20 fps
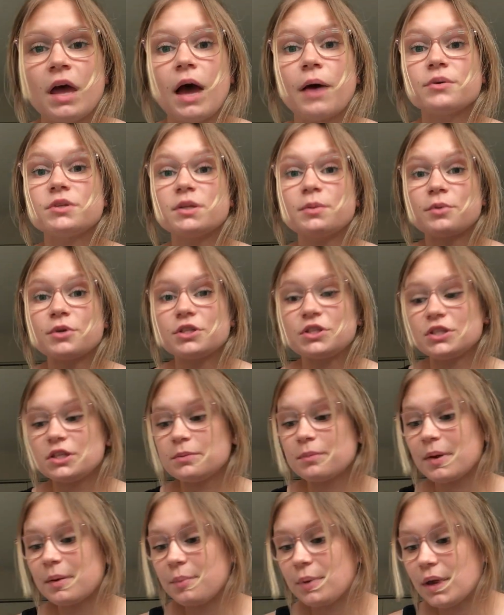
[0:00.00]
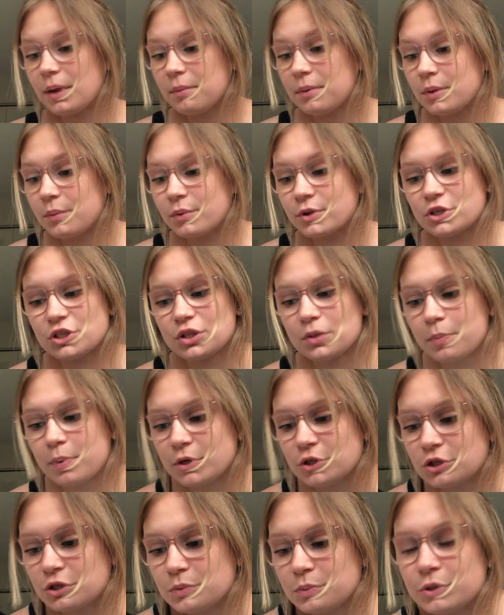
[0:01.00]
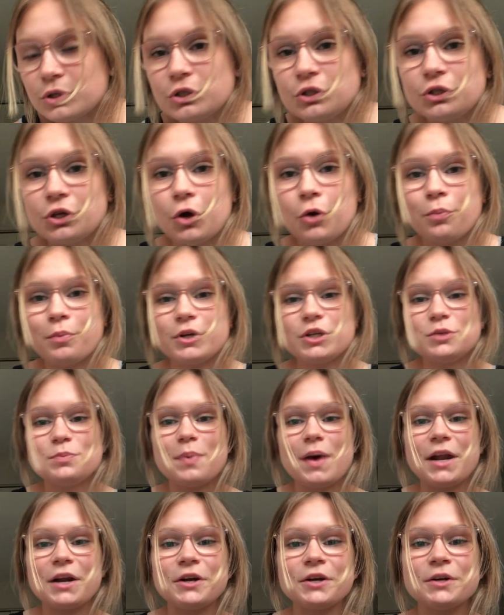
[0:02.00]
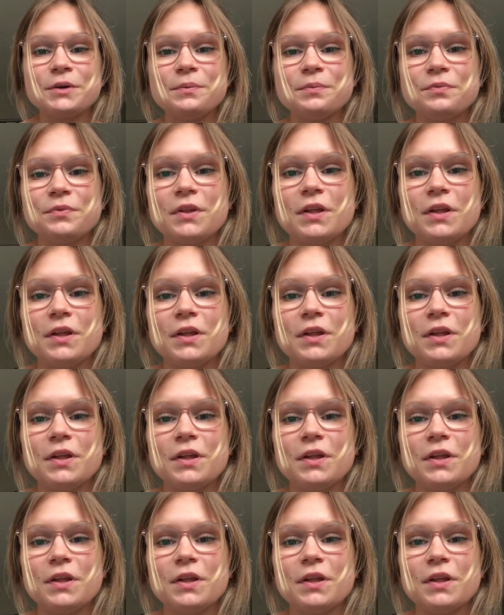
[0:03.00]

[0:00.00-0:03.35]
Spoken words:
I was able to see my baby, which the pictures were so much better.